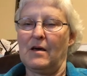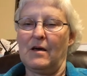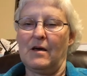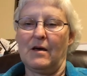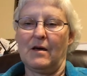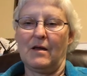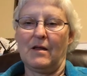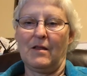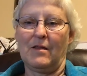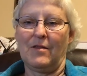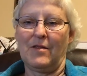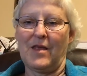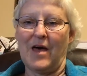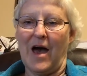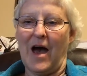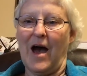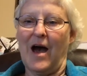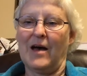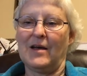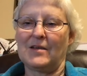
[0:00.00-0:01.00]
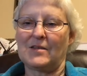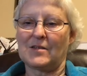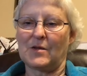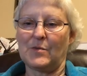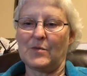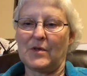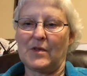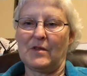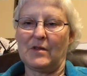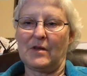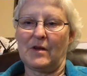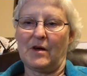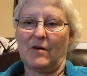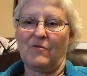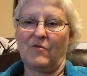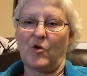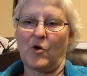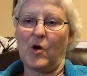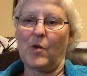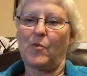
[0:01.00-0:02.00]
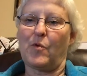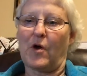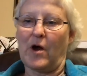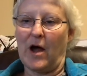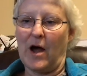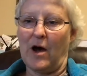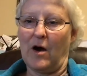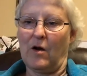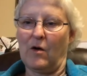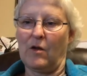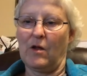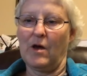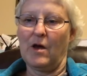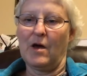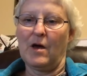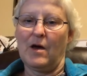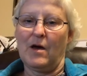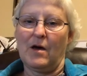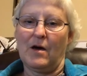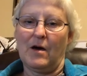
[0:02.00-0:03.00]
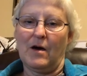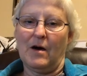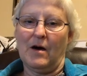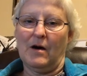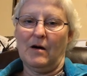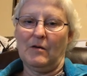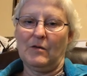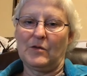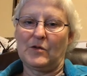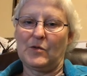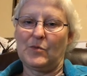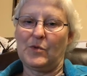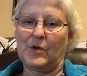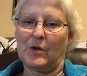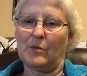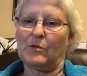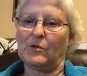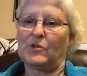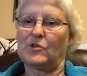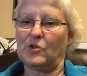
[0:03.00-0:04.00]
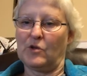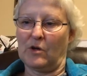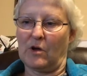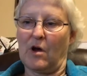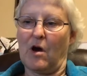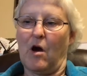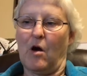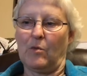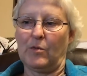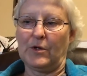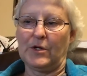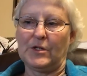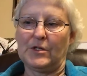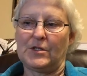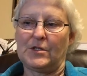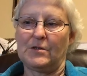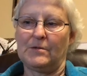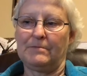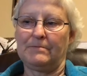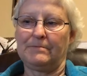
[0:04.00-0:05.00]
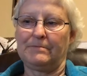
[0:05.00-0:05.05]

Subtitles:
And that is something that I'm very proud to be able to accomplish.